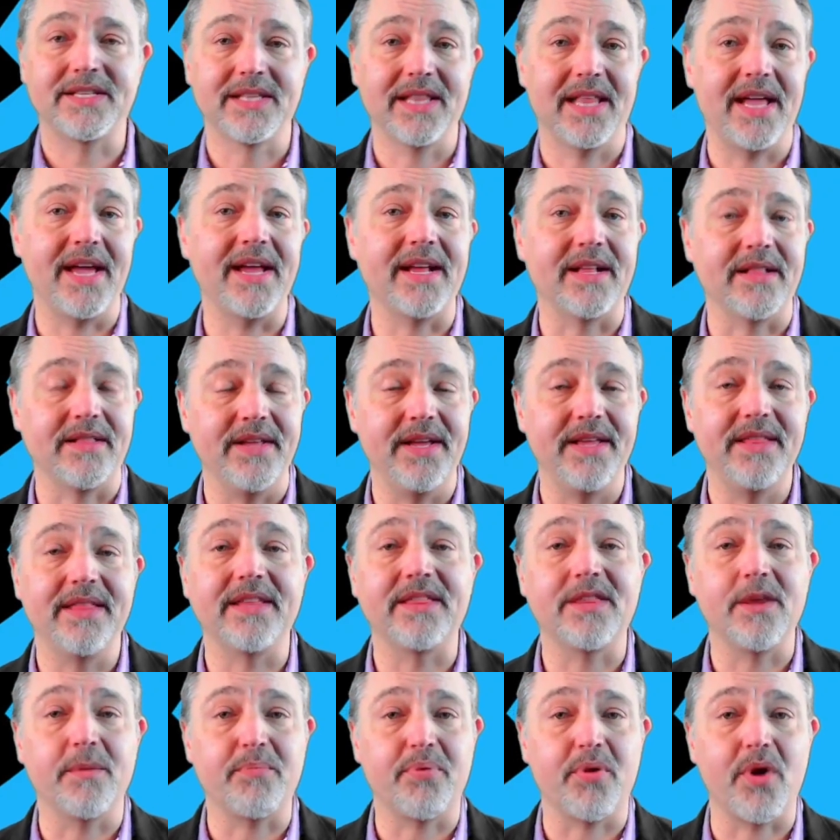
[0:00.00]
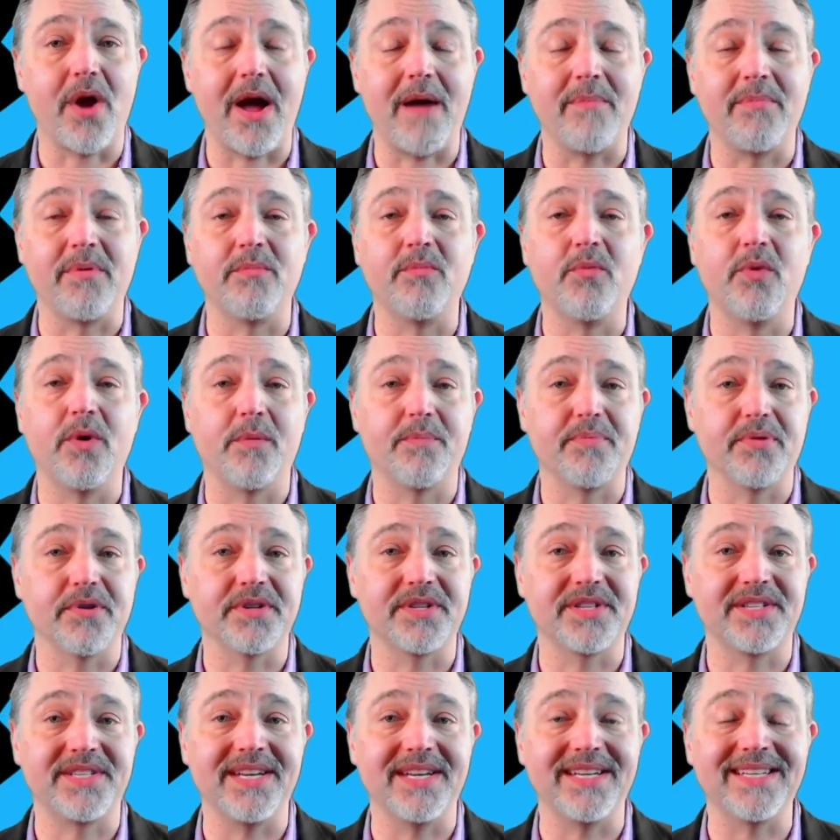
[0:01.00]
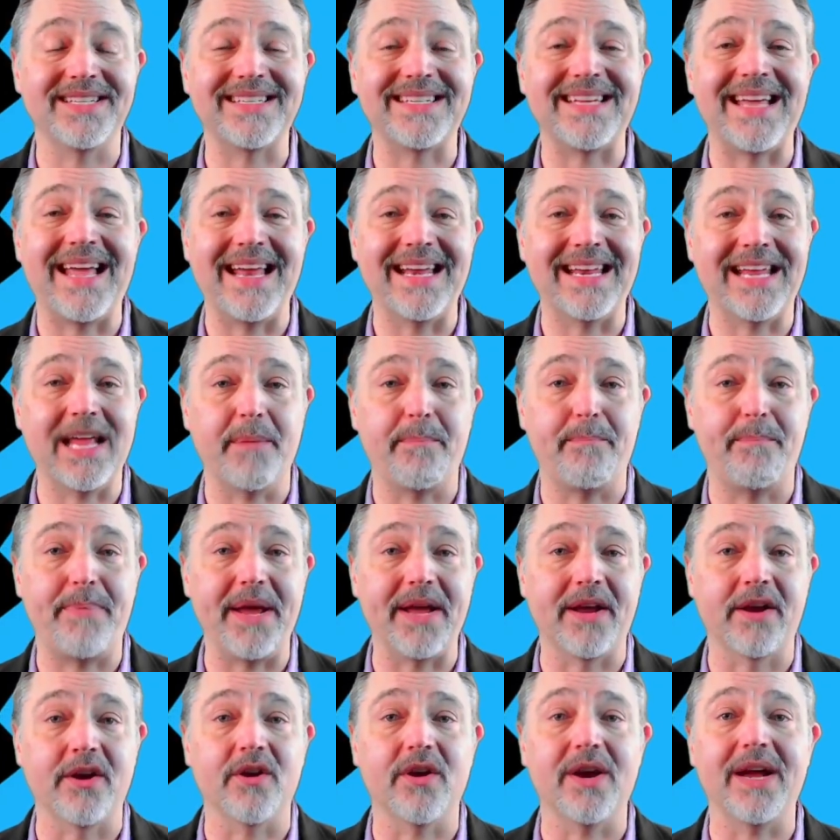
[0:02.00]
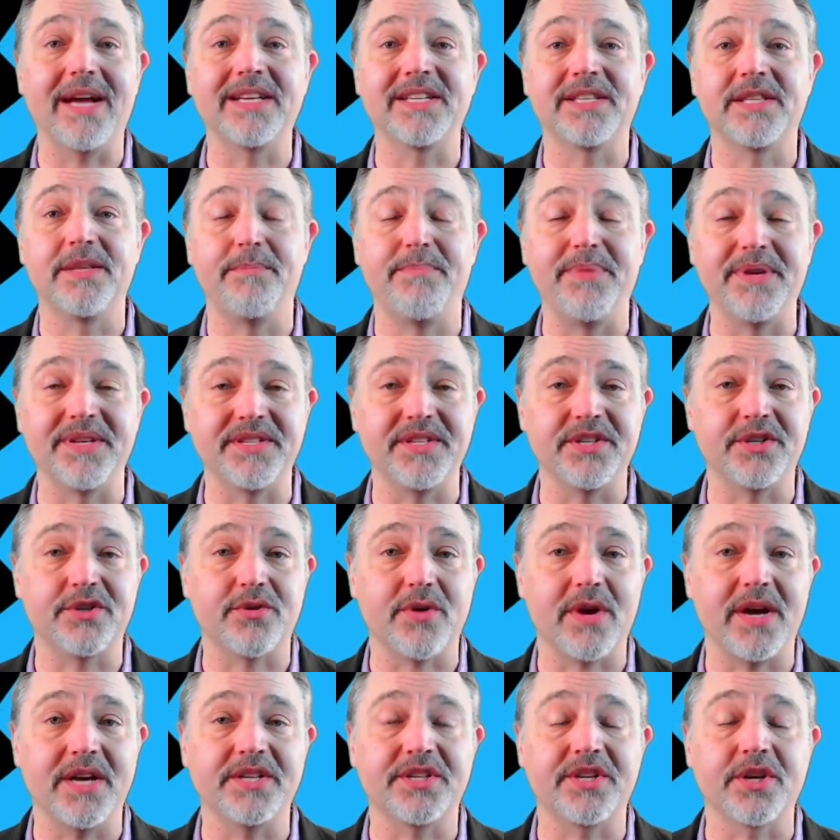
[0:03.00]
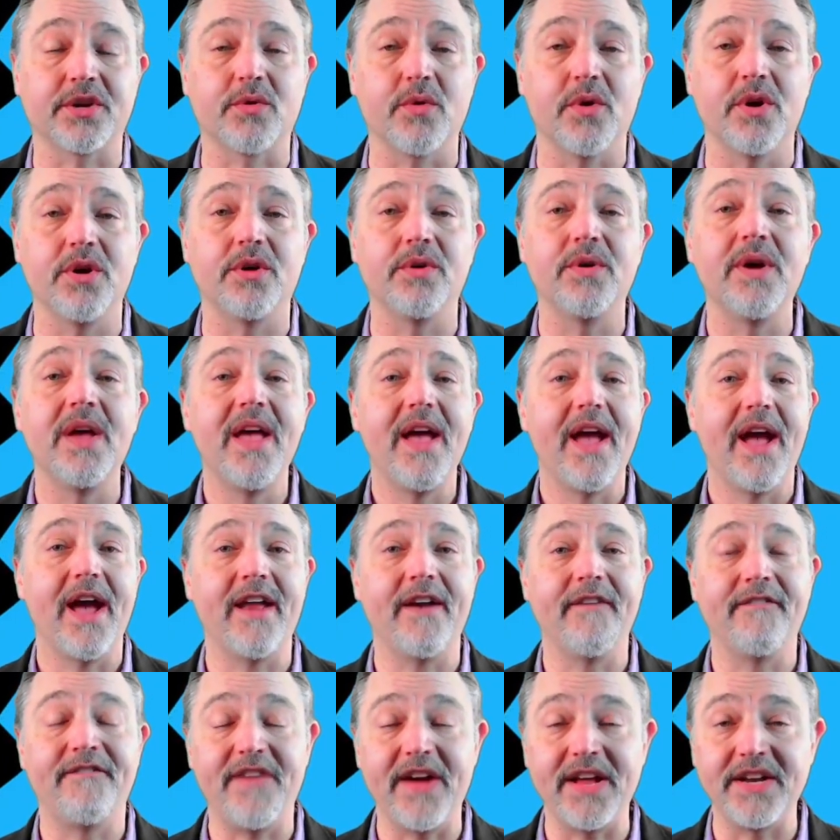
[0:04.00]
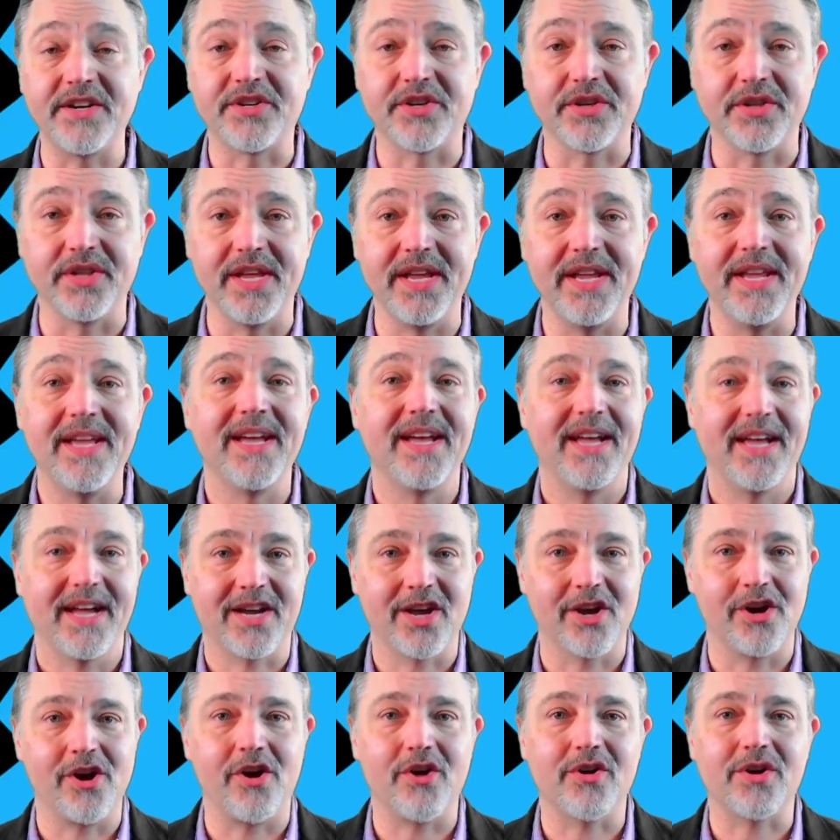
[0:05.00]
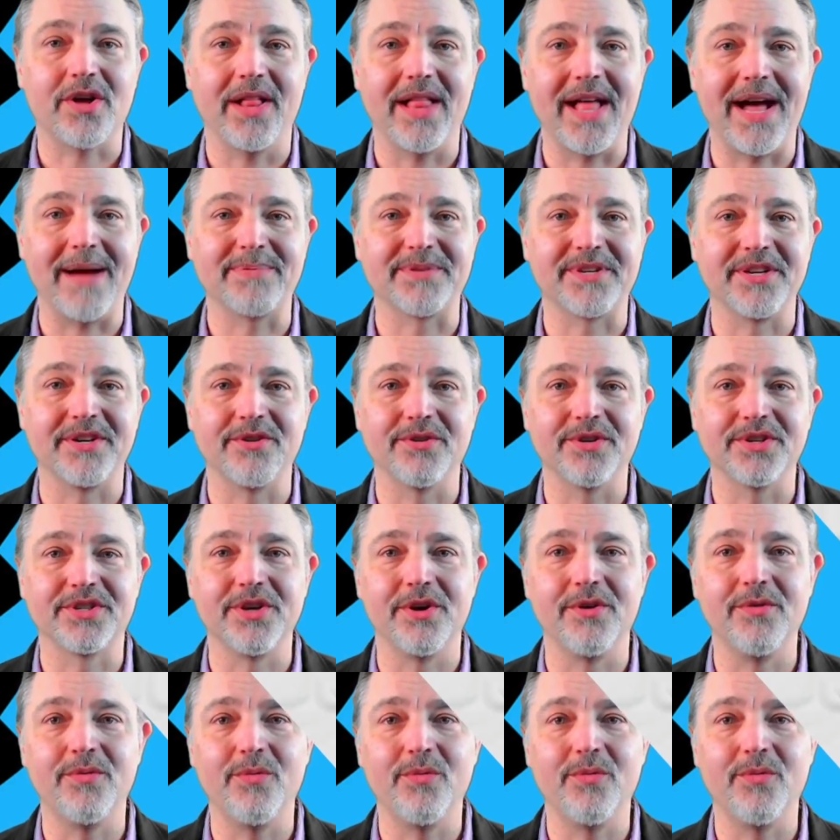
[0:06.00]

likely that the problem will persist and get bigger as the business tries to grow, and eventually it can all collapse under its own